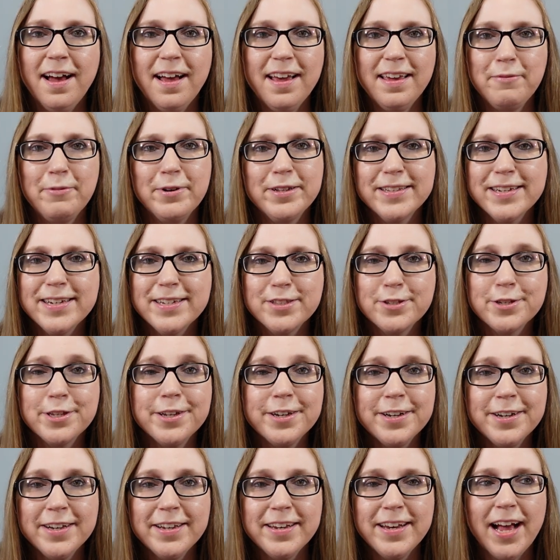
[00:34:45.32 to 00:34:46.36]
it wasn't as
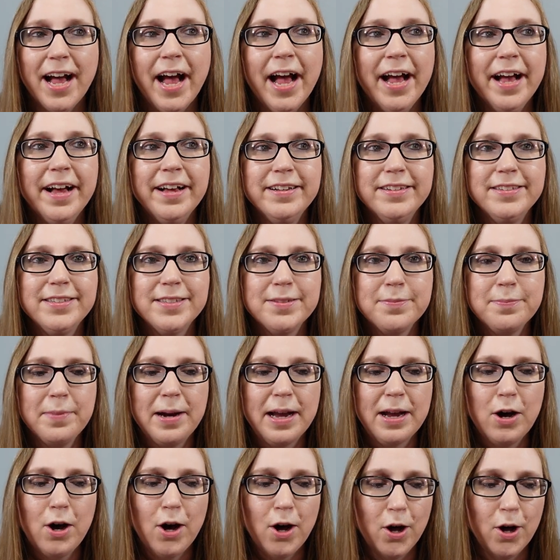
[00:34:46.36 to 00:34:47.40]
good as
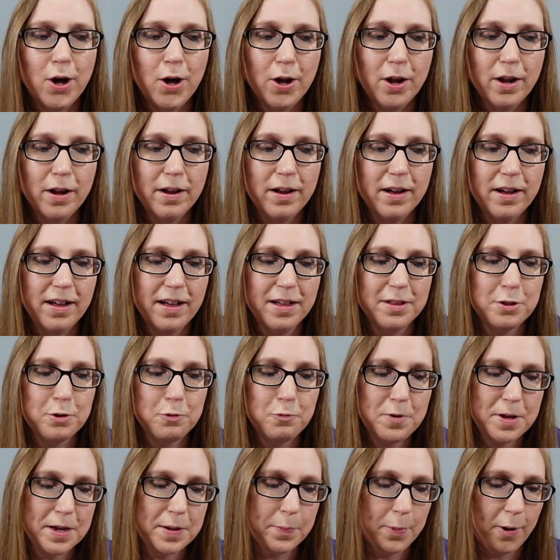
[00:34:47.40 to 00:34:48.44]
my haul uh, the
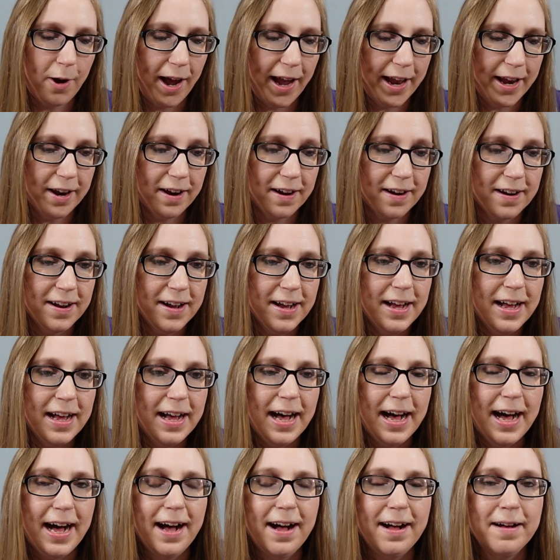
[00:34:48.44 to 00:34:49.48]
week prior.
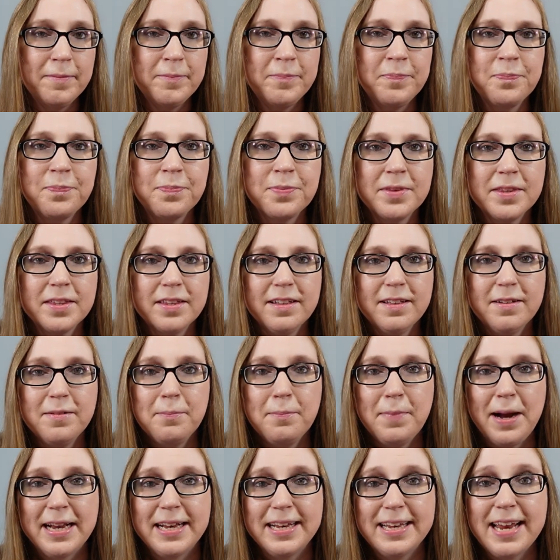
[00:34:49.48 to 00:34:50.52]
Um,
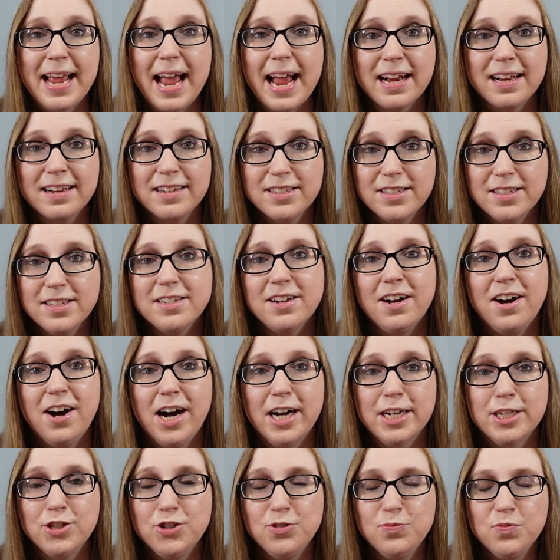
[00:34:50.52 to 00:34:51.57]
my next
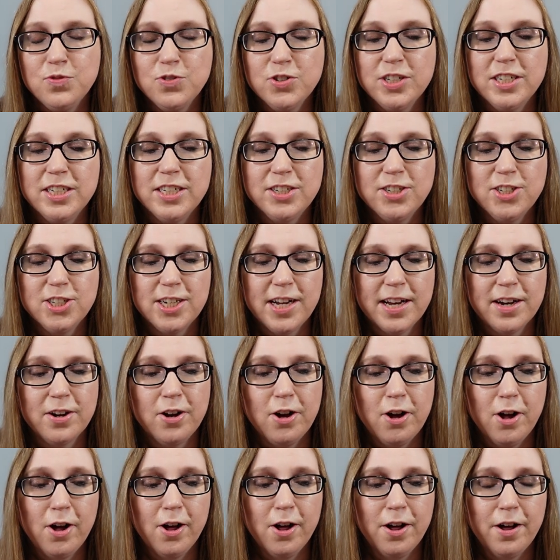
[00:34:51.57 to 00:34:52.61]
auction footage and
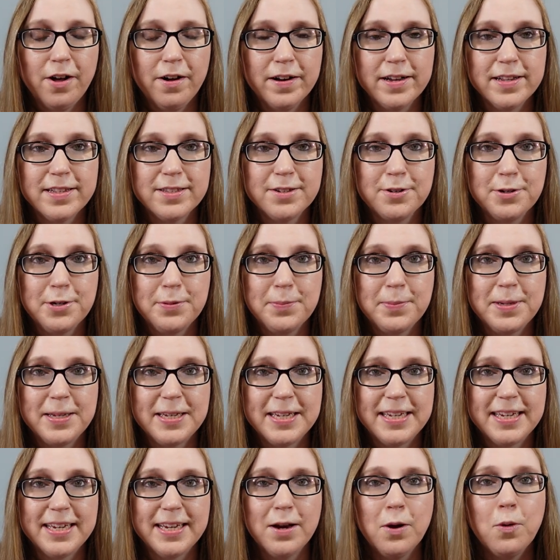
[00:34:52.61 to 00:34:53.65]
haul is going to
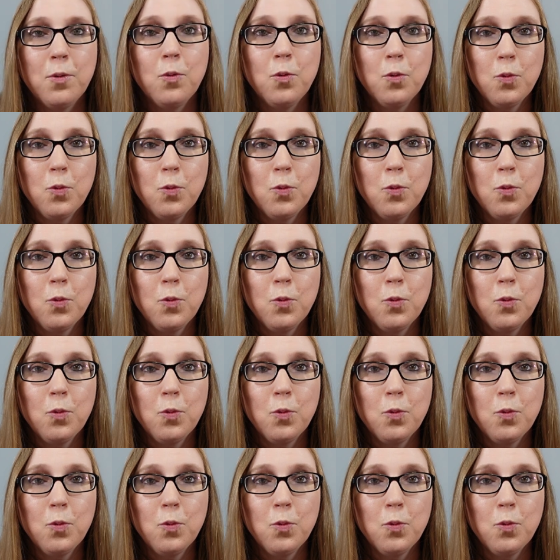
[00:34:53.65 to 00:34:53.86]
be